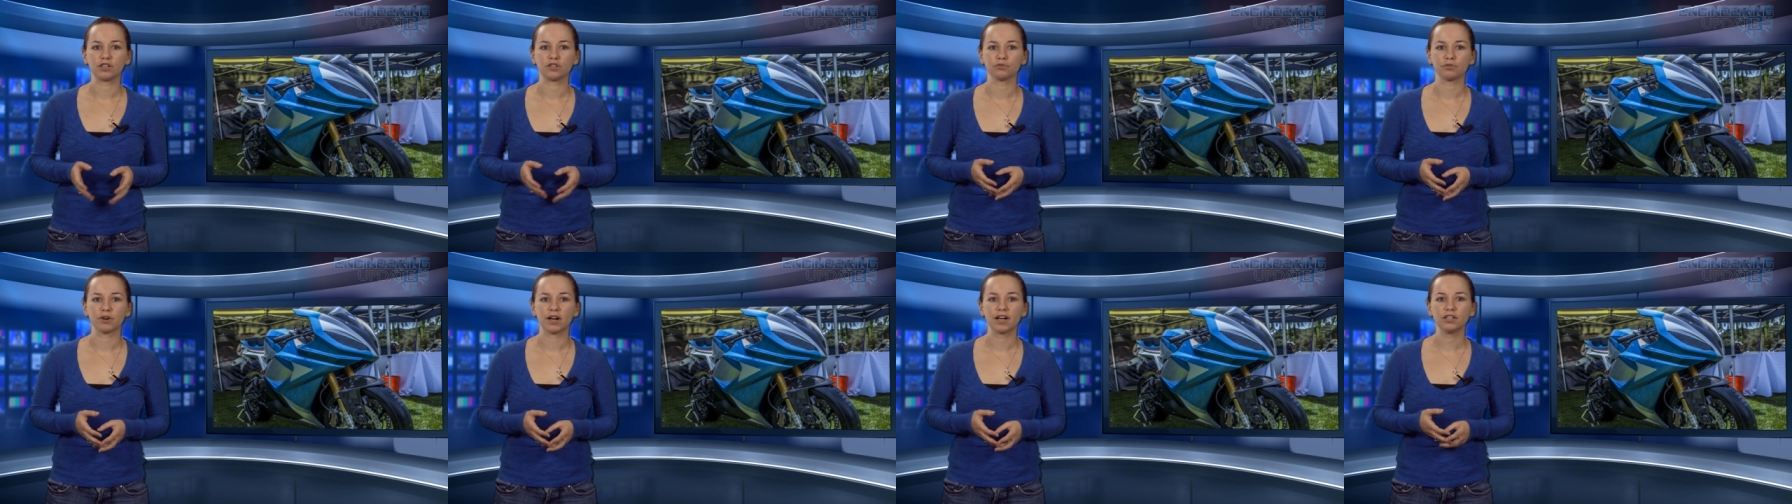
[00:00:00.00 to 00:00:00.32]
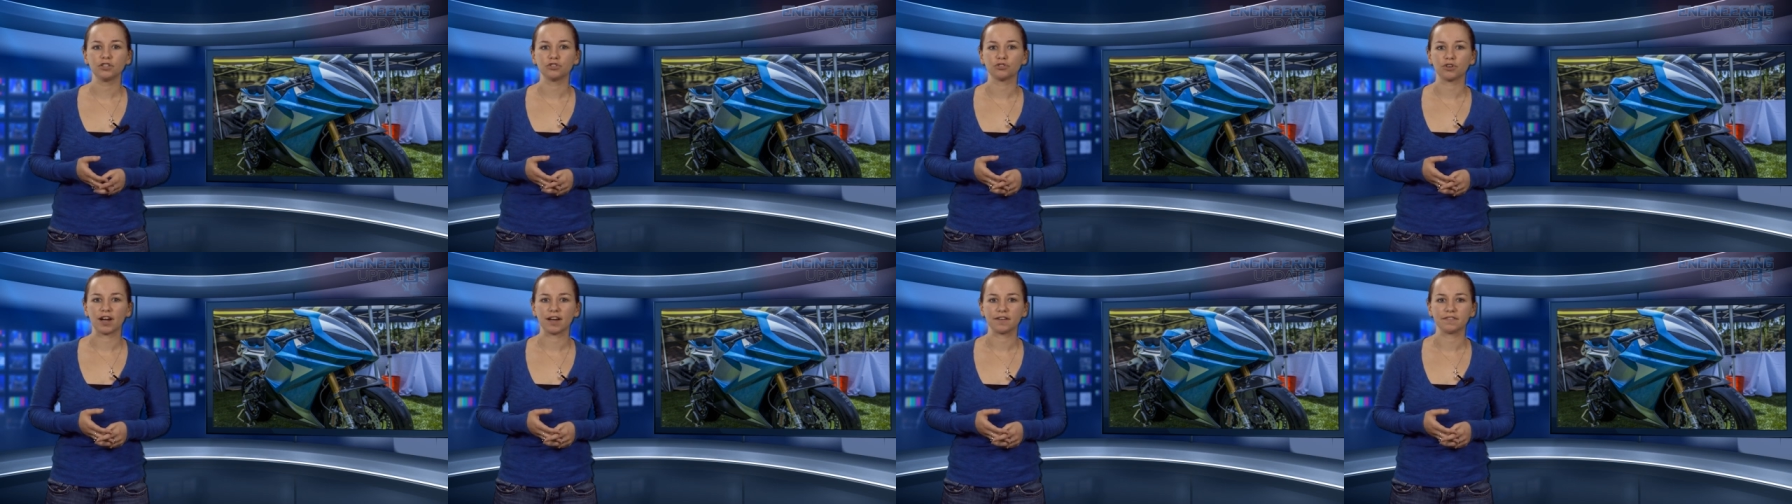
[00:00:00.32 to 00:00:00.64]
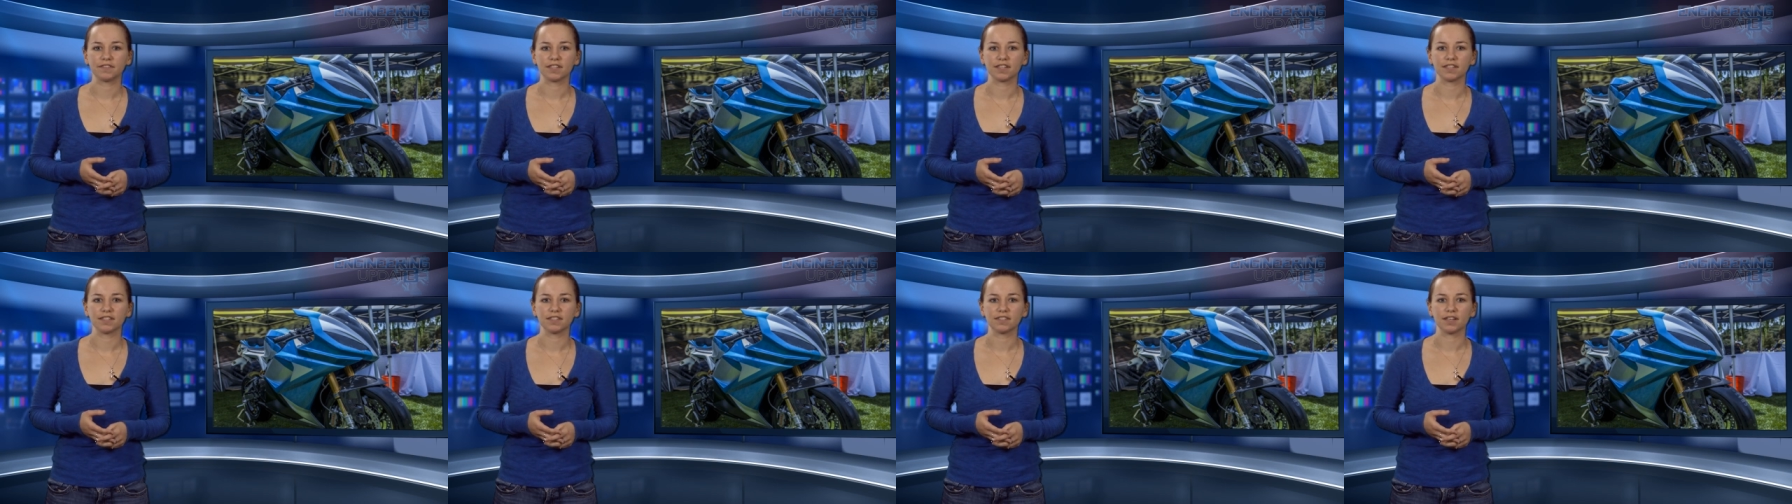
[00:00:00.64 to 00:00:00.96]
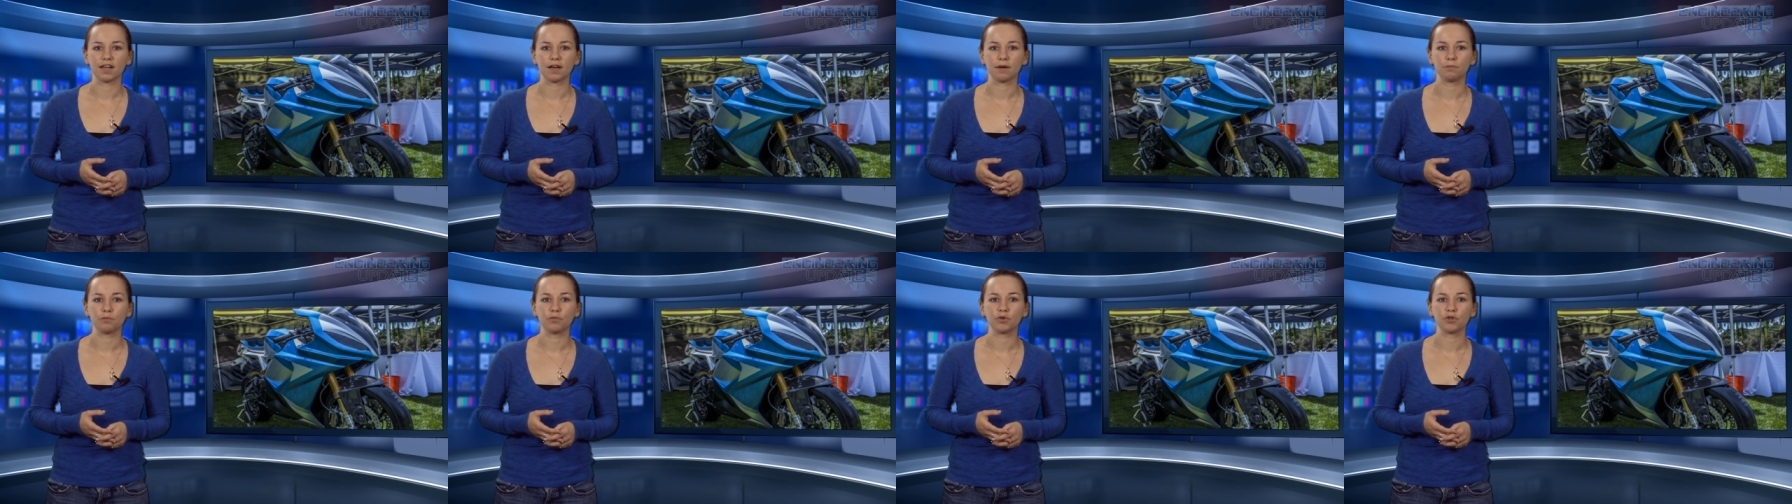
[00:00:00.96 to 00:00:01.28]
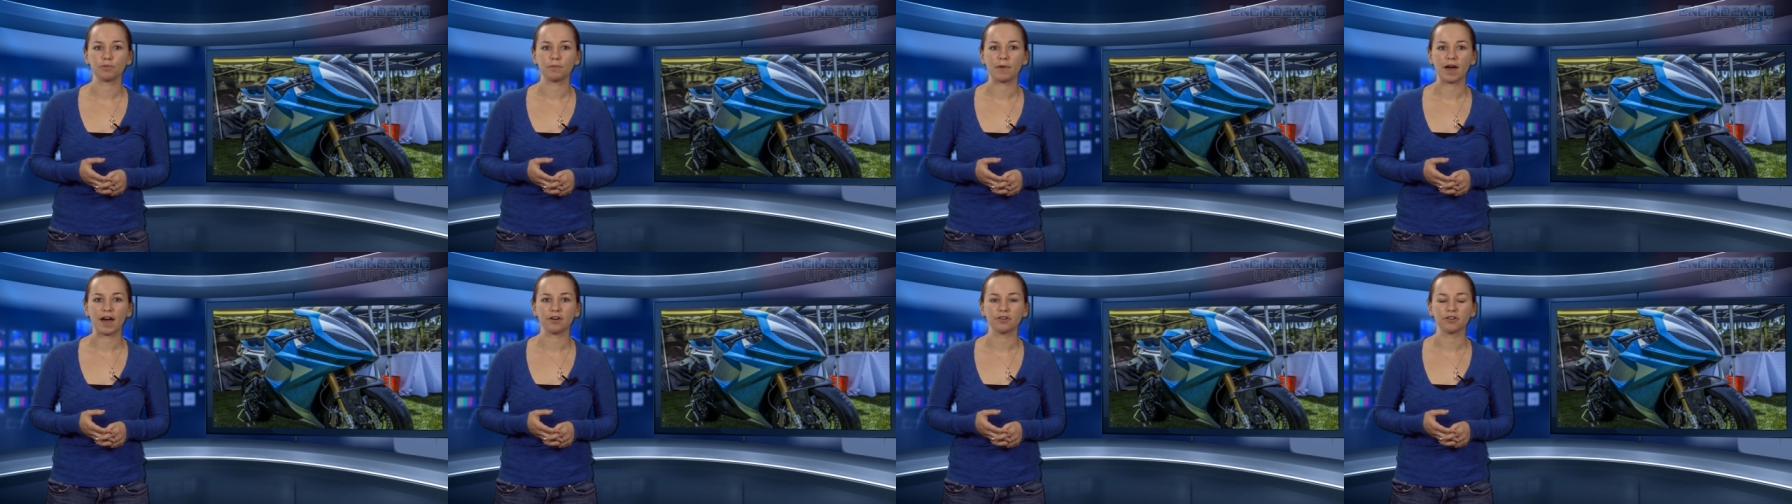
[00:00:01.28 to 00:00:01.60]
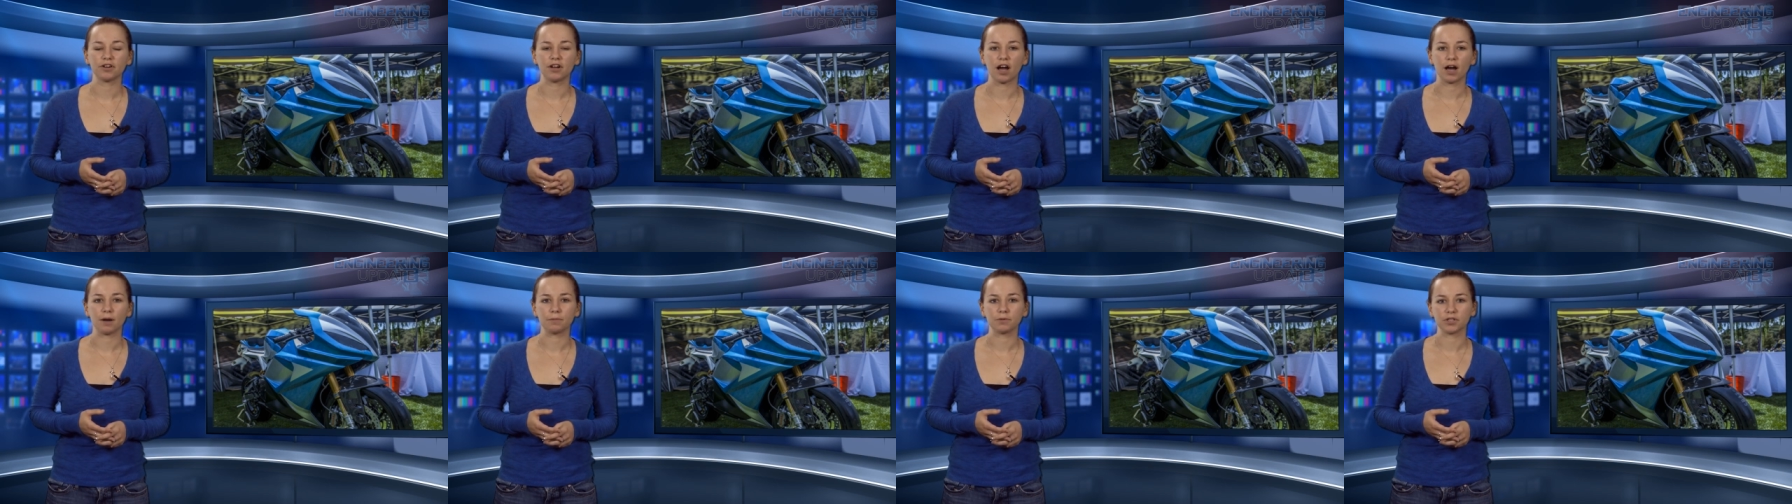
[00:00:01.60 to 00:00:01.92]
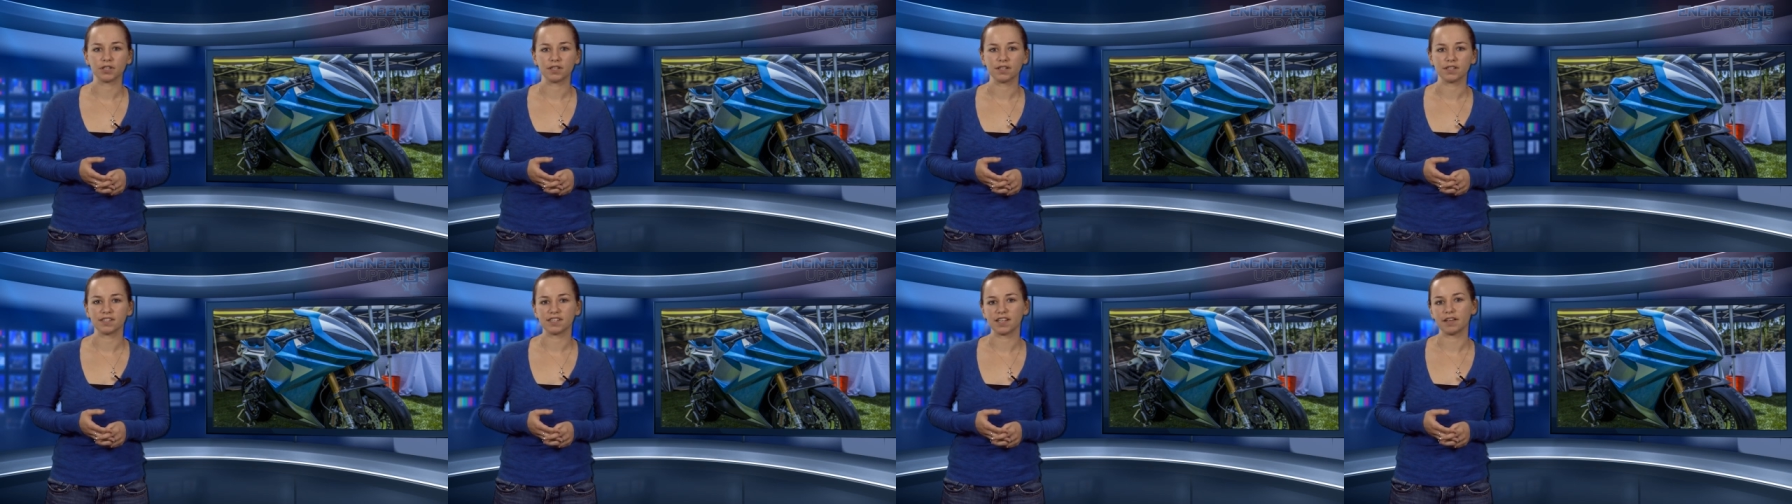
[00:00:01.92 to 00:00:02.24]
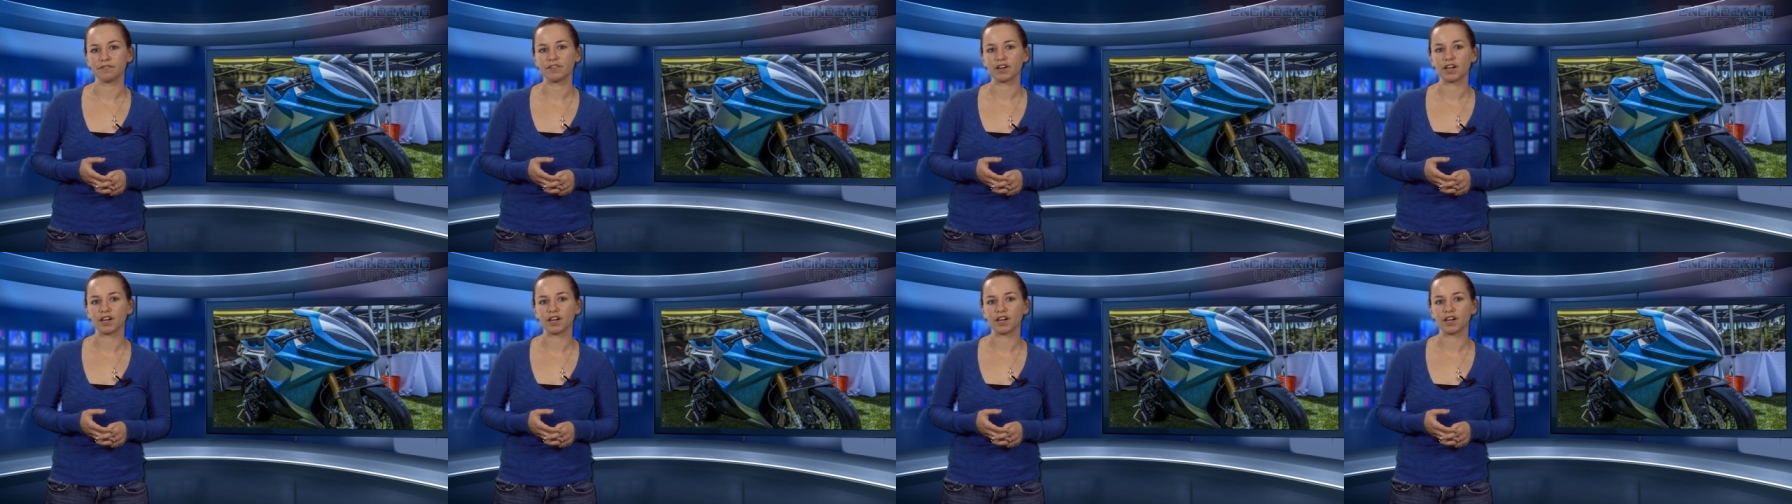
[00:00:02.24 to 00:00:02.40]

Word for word: direct drive system with battery options that